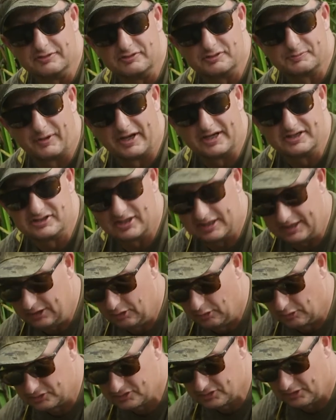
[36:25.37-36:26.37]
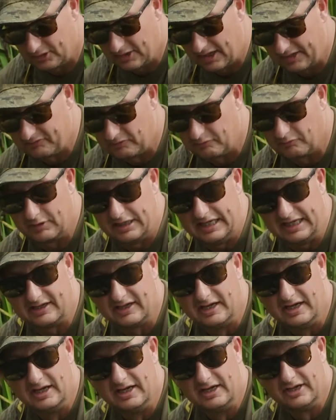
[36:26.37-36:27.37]
It was basically hooked on another rig
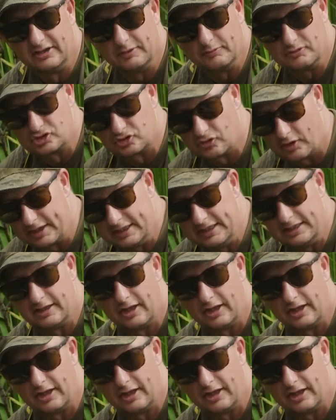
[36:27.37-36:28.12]
that was trading